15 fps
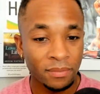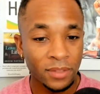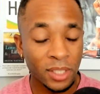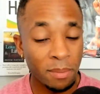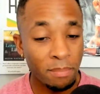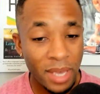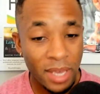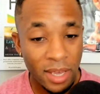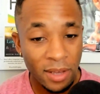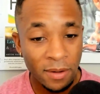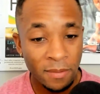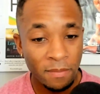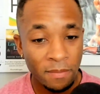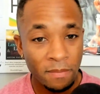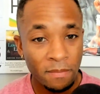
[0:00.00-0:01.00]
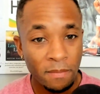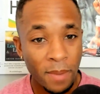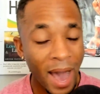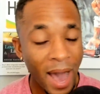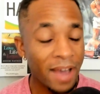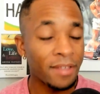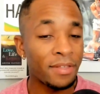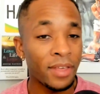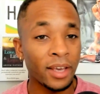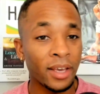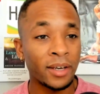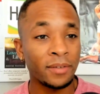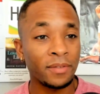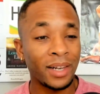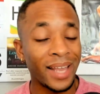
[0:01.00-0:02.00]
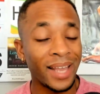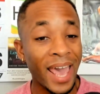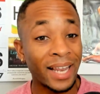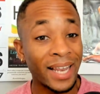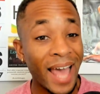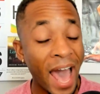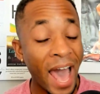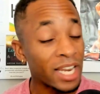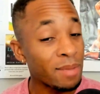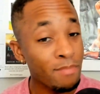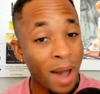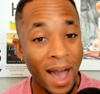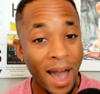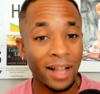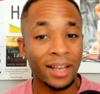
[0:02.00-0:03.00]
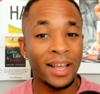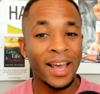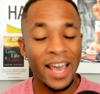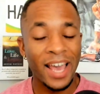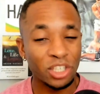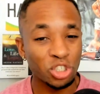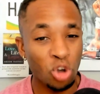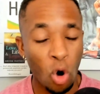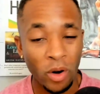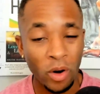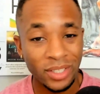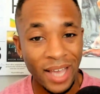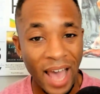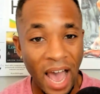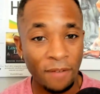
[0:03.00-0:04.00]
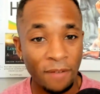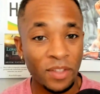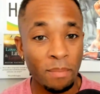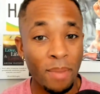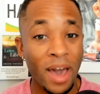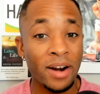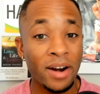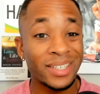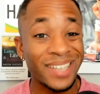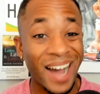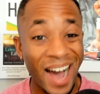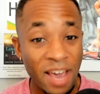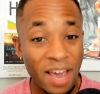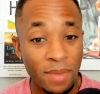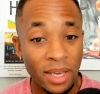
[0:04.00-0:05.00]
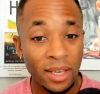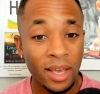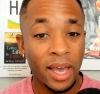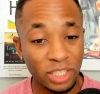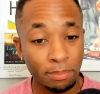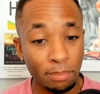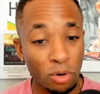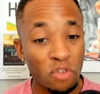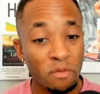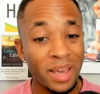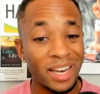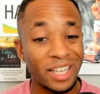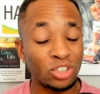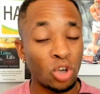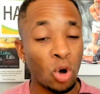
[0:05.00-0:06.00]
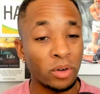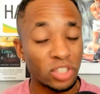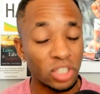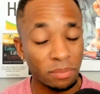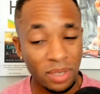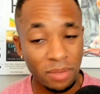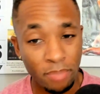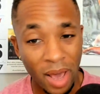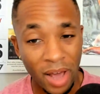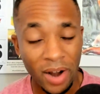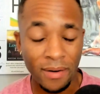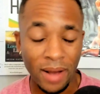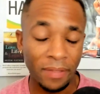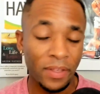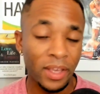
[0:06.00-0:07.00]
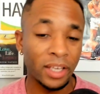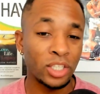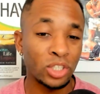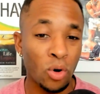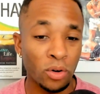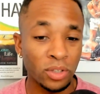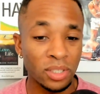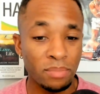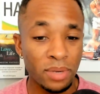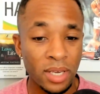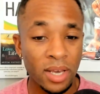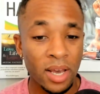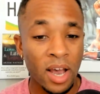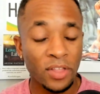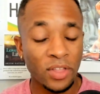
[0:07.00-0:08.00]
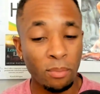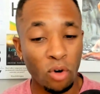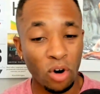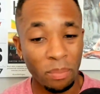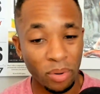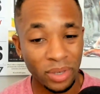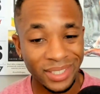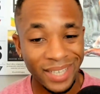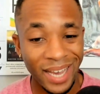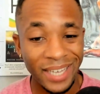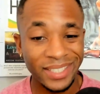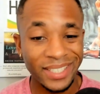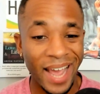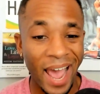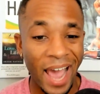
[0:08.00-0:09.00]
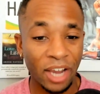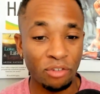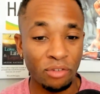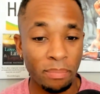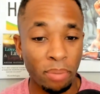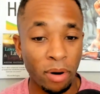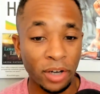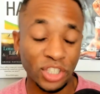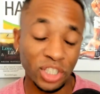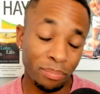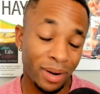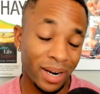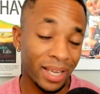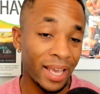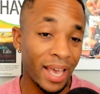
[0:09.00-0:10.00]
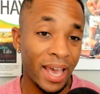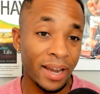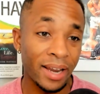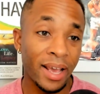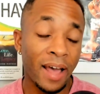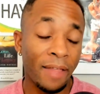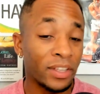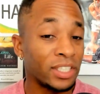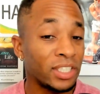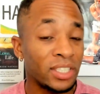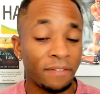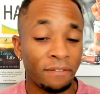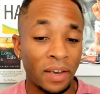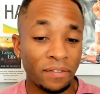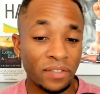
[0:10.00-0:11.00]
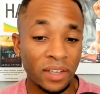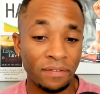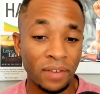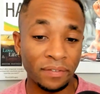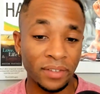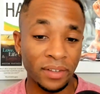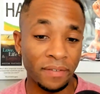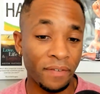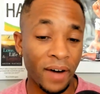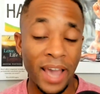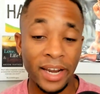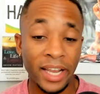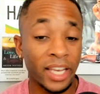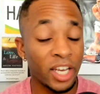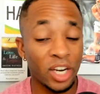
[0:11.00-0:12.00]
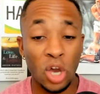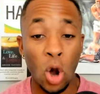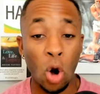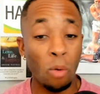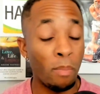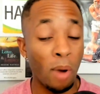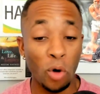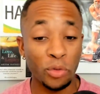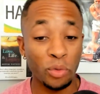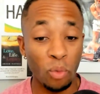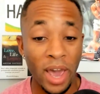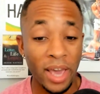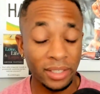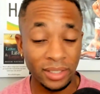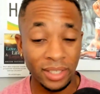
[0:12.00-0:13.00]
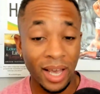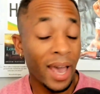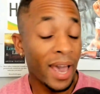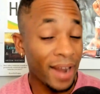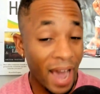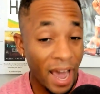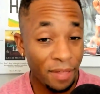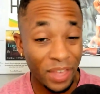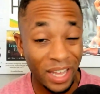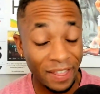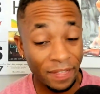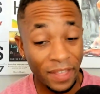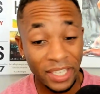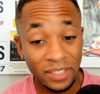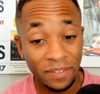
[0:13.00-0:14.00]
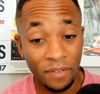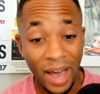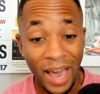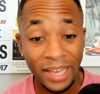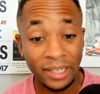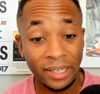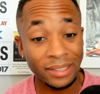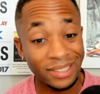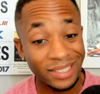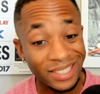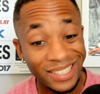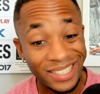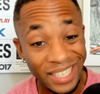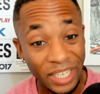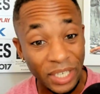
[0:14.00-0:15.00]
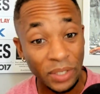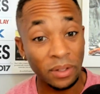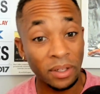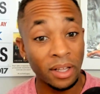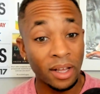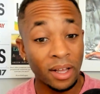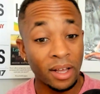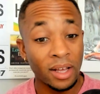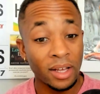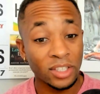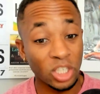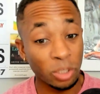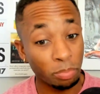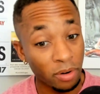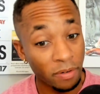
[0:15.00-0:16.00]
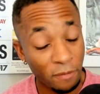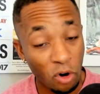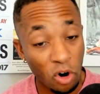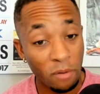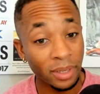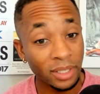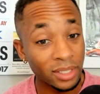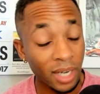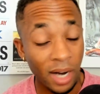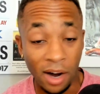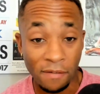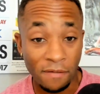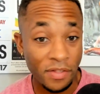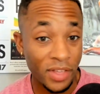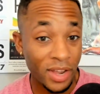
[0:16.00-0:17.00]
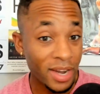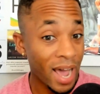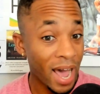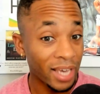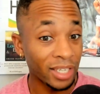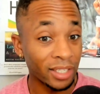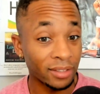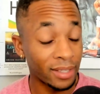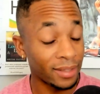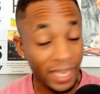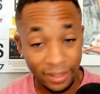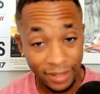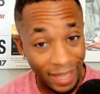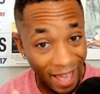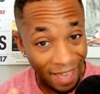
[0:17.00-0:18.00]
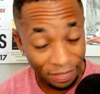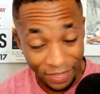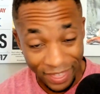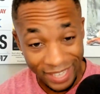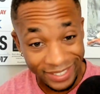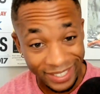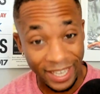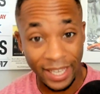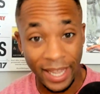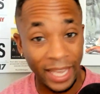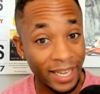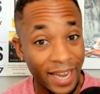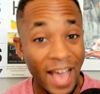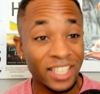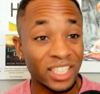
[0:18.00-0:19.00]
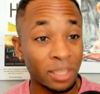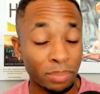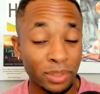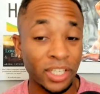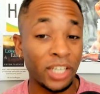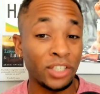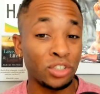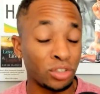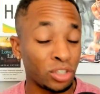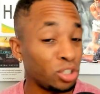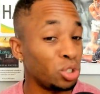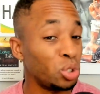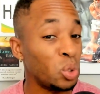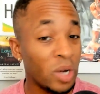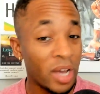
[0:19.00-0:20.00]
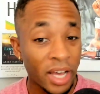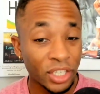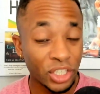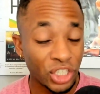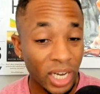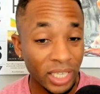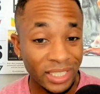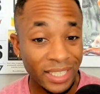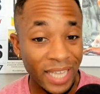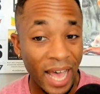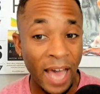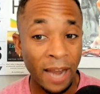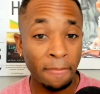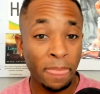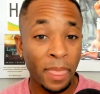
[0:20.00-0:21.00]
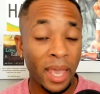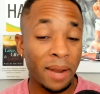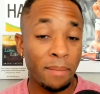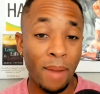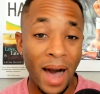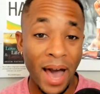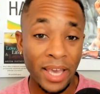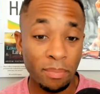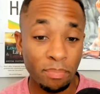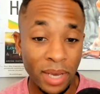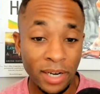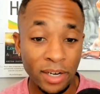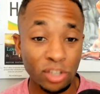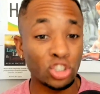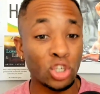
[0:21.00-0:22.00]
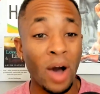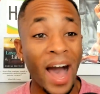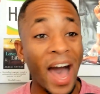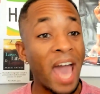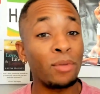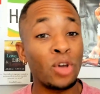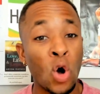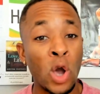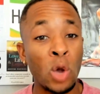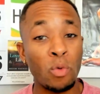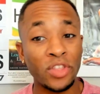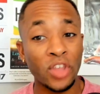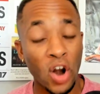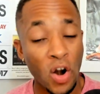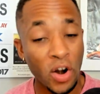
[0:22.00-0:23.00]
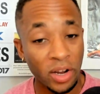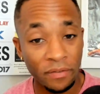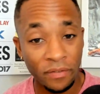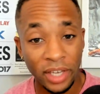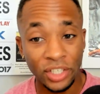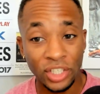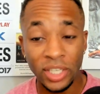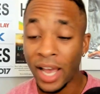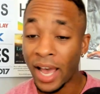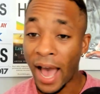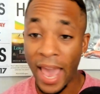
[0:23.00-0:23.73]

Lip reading: To me, I think El Animal is going to have the better timing. His movement is going to be better, and I think he's going to be the more precise and accurate puncher. But again, this is a 50-50 fight. It can go both ways. And I think this fight could steal the performance of the night. Like, this, like, it has the potential to do just that, in my opinion. So I'm going with Hrgovic.